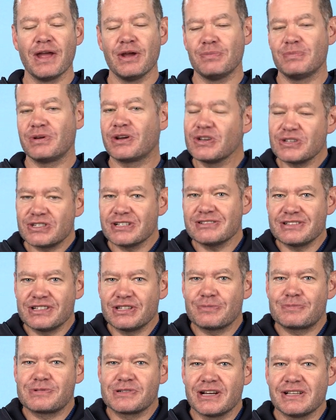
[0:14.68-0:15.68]
Because you're in
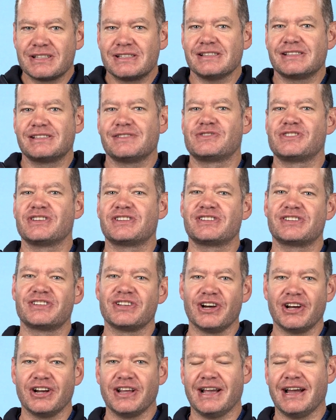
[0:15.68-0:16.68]
the process of just
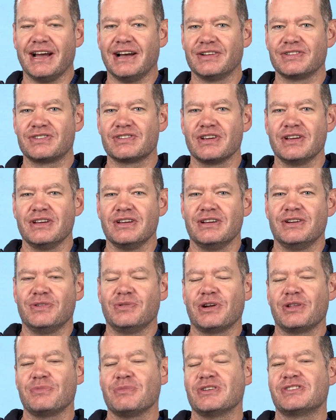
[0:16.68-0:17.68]
starting out,
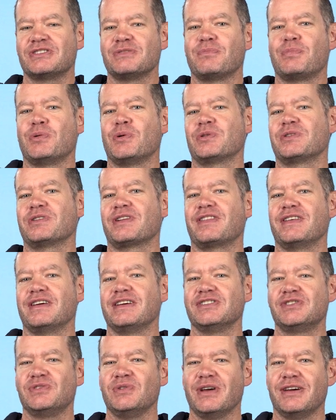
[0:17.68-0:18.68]
one of the most important
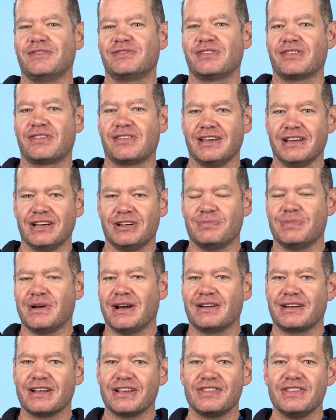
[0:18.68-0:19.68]
things you have to think
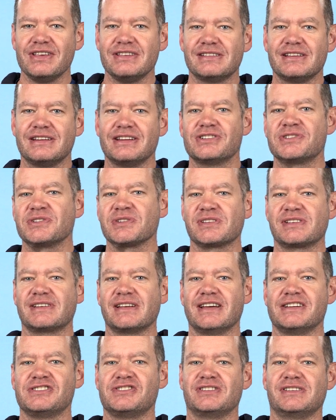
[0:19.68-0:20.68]
about in these initial
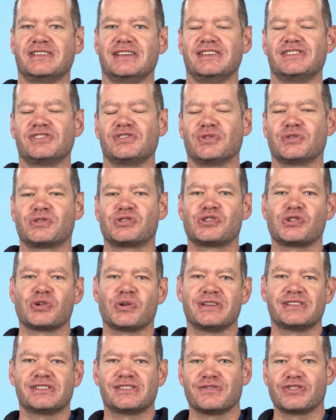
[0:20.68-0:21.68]
stages is your
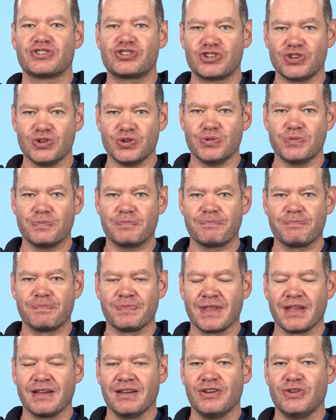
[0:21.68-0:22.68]
choice of shoe.
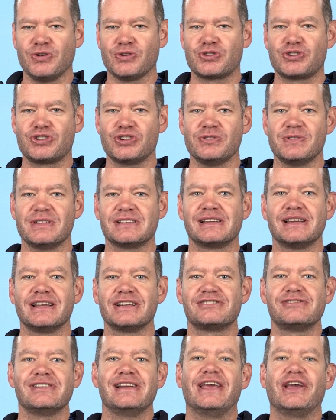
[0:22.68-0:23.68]
Your shoe is
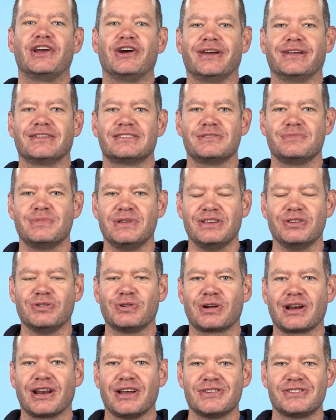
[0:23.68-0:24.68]
literally going to be your
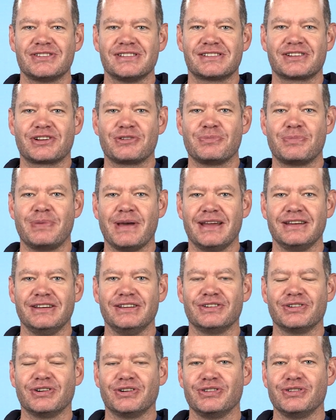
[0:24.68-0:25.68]
closest
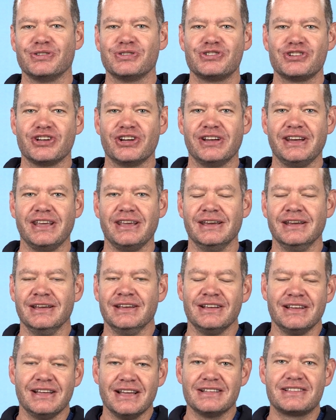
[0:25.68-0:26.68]
companion on your journey.
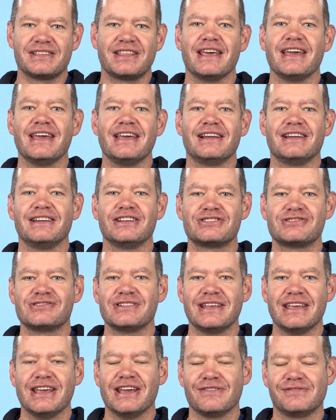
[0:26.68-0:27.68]
It's there
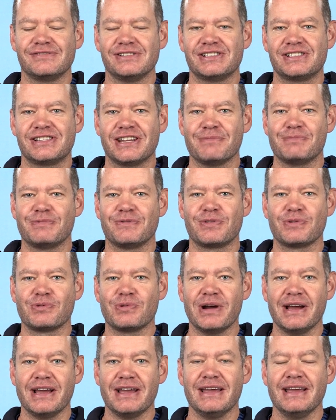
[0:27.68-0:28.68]
literally every step of the
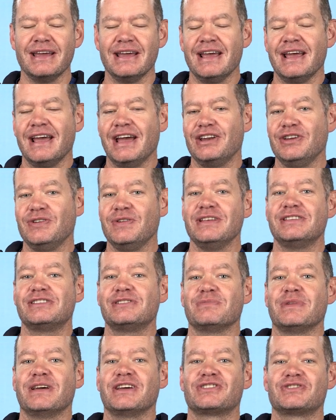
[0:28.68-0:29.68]
way, and you need to
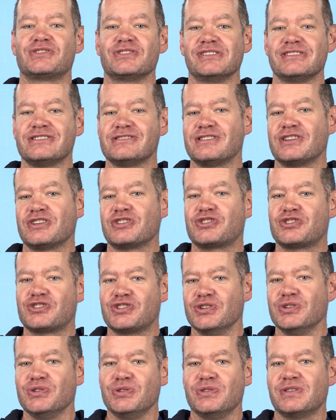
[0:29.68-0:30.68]
make sure you're in a
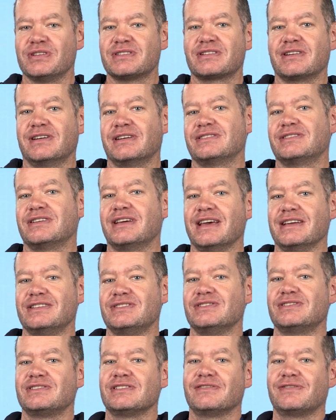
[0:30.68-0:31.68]
shoe that's going to get
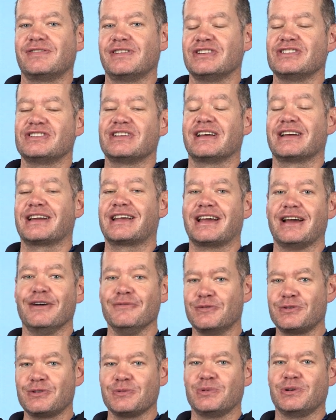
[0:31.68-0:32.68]
you to the finish line
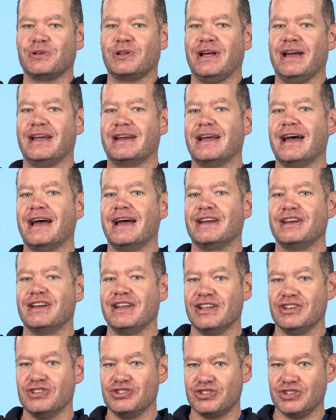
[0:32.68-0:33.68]
comfortable and
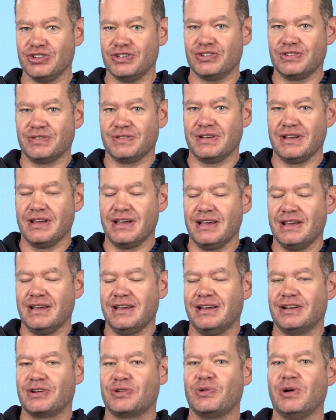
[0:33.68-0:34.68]
uninjured.
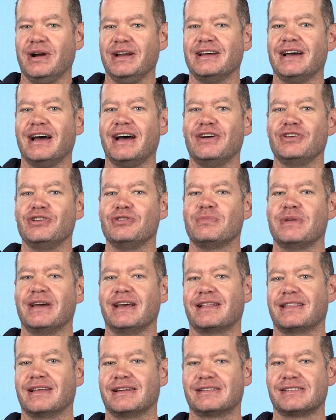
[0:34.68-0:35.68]
And quite how you
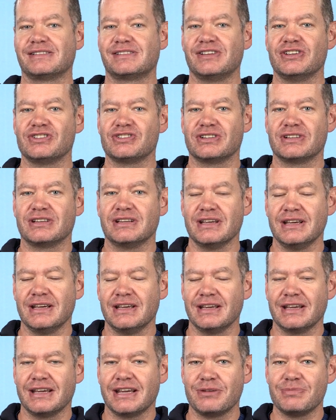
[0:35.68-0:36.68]
make that decision
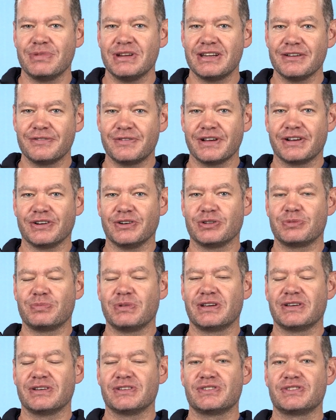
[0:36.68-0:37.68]
can be difficult
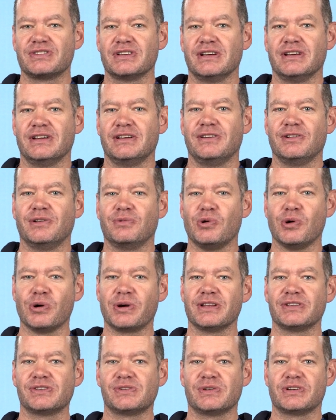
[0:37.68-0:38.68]
because you'll walk
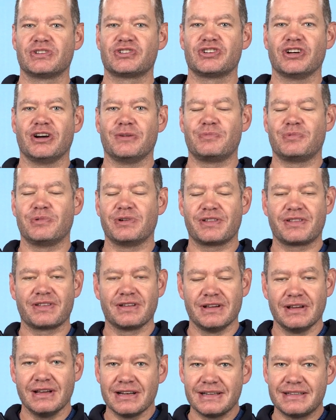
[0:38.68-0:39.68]
into a shop with
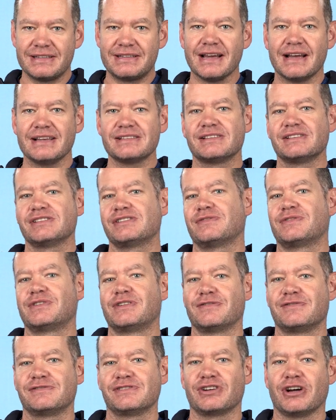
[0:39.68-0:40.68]
dozens of
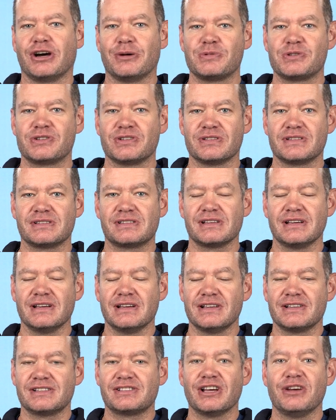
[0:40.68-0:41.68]
different options,
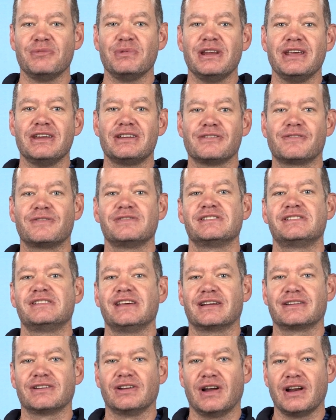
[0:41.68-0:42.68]
so many different
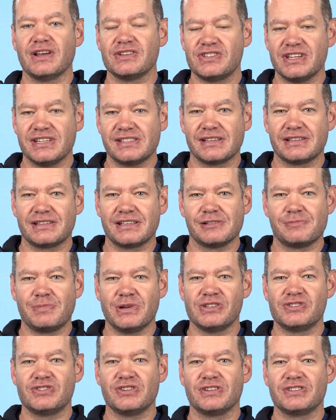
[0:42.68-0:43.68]
technologies that they're
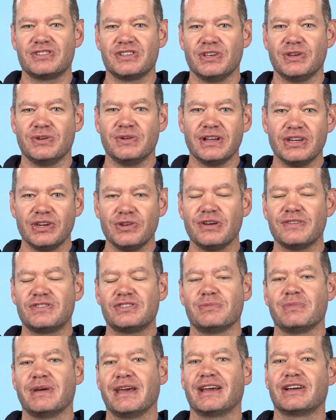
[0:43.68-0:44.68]
pitching to you, and you have
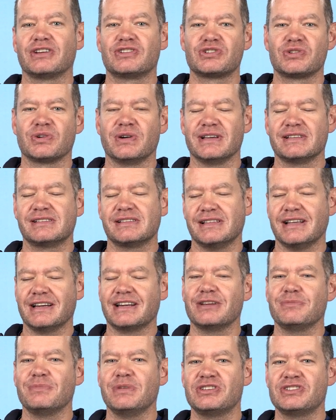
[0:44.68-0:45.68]
to make a choice. And that
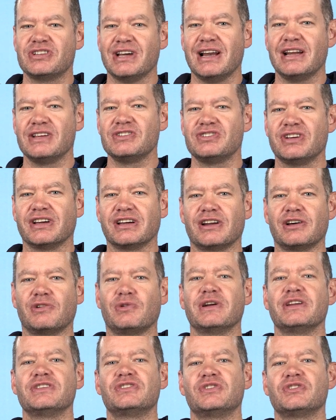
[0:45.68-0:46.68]
can be challenging, and I
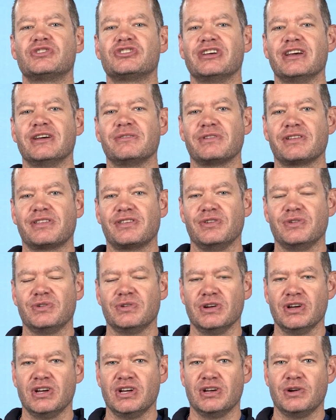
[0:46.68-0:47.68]
wanted to share with you
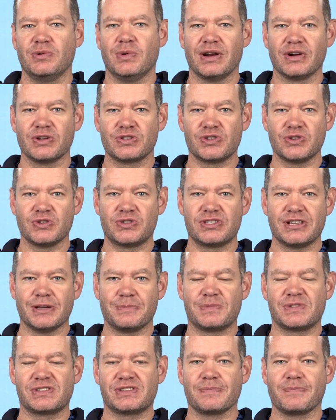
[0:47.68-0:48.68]
one or two
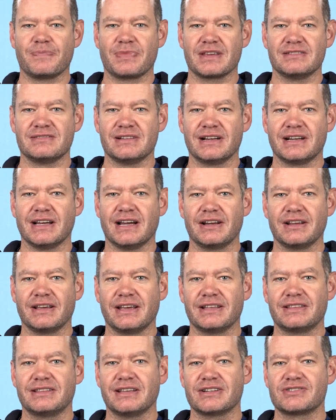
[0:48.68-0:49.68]
tips around how to
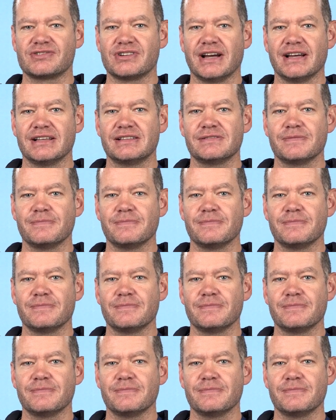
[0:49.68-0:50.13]
get that right.